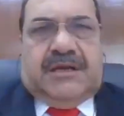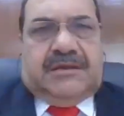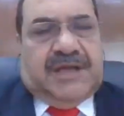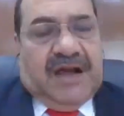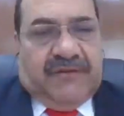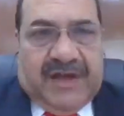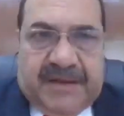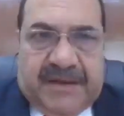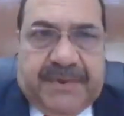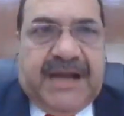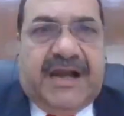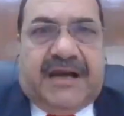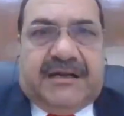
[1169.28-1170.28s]
They are very
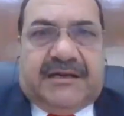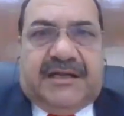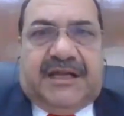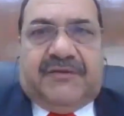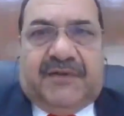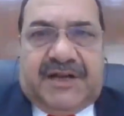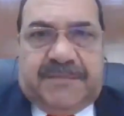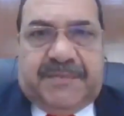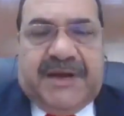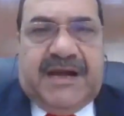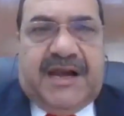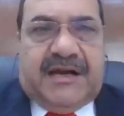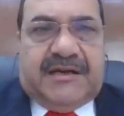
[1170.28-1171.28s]
brilliant, equally
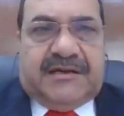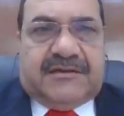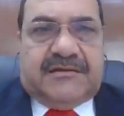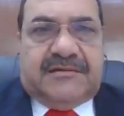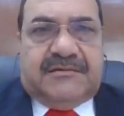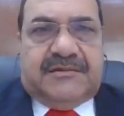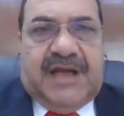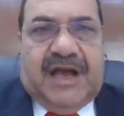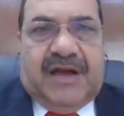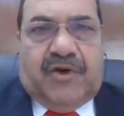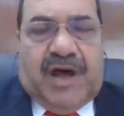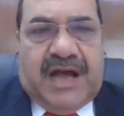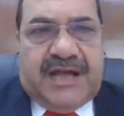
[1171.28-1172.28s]
brilliant. They
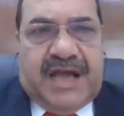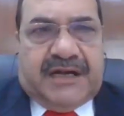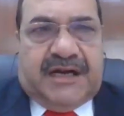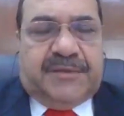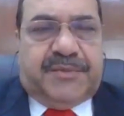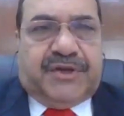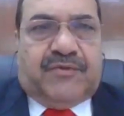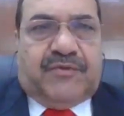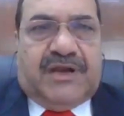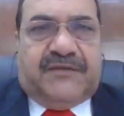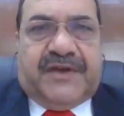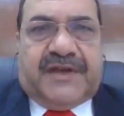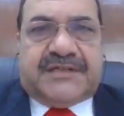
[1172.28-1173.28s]
have high academic
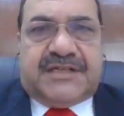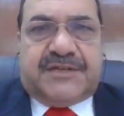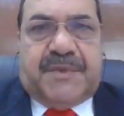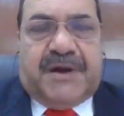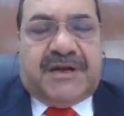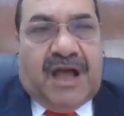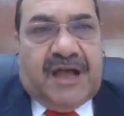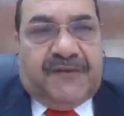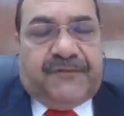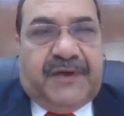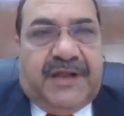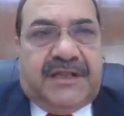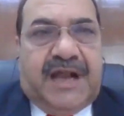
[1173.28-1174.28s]
qualifications, but I
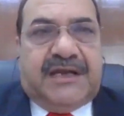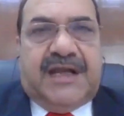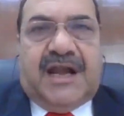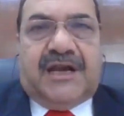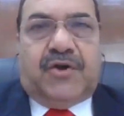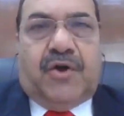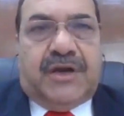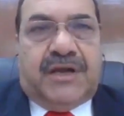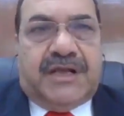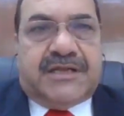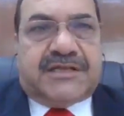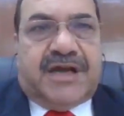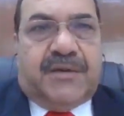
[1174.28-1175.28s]
feel that their
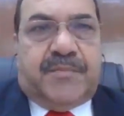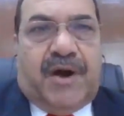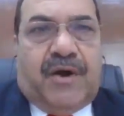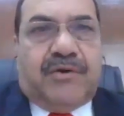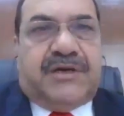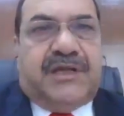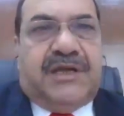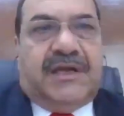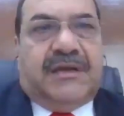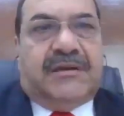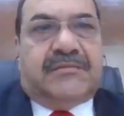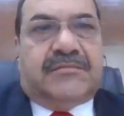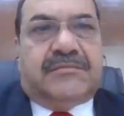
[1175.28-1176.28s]
knowledge about
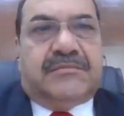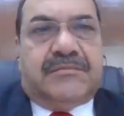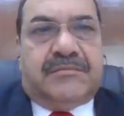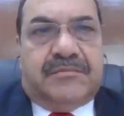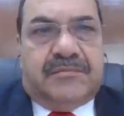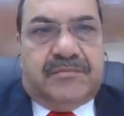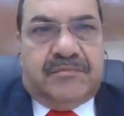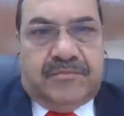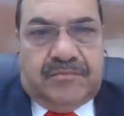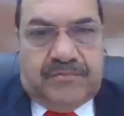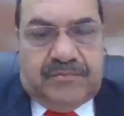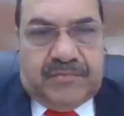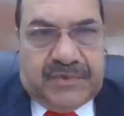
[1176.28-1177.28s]
the
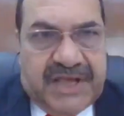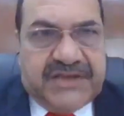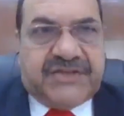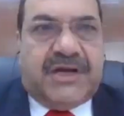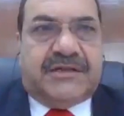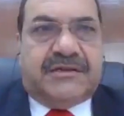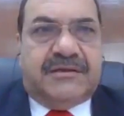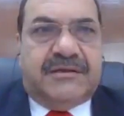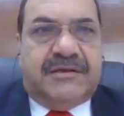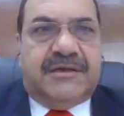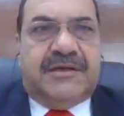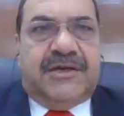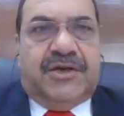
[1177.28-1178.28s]
nation,
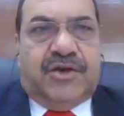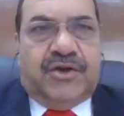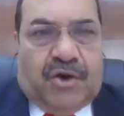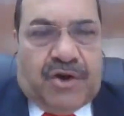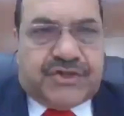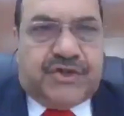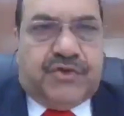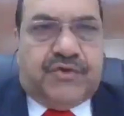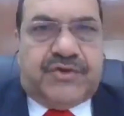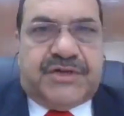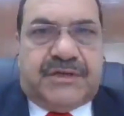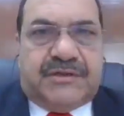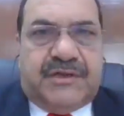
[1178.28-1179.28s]

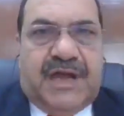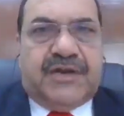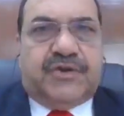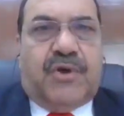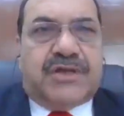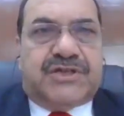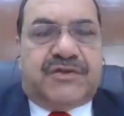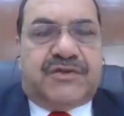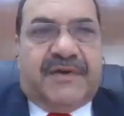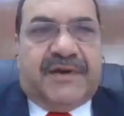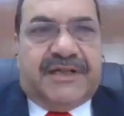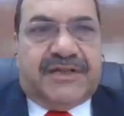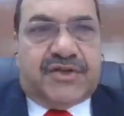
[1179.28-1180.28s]
constitution, and
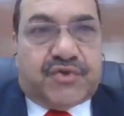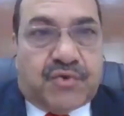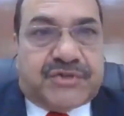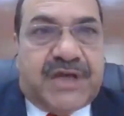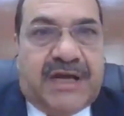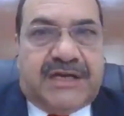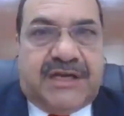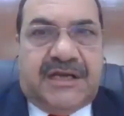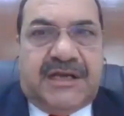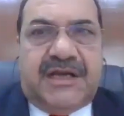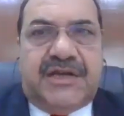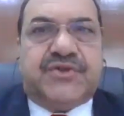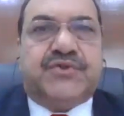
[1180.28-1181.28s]
consequently the society
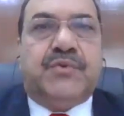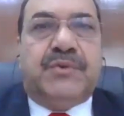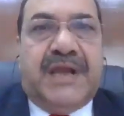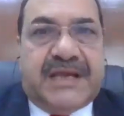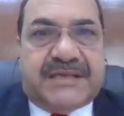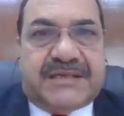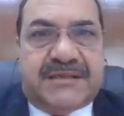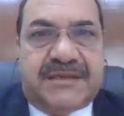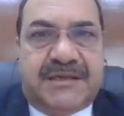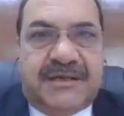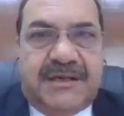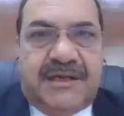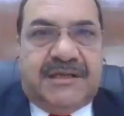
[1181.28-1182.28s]
is too less.
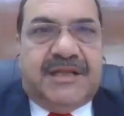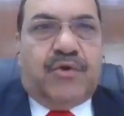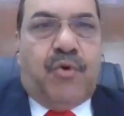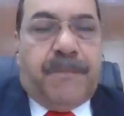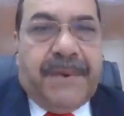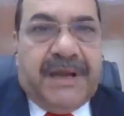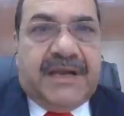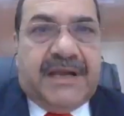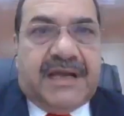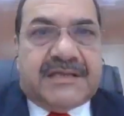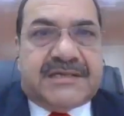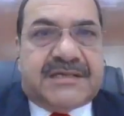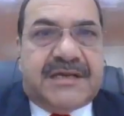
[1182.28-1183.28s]
Their
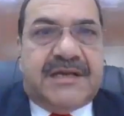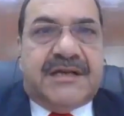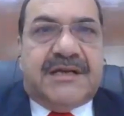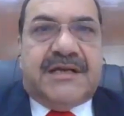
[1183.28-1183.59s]
opinions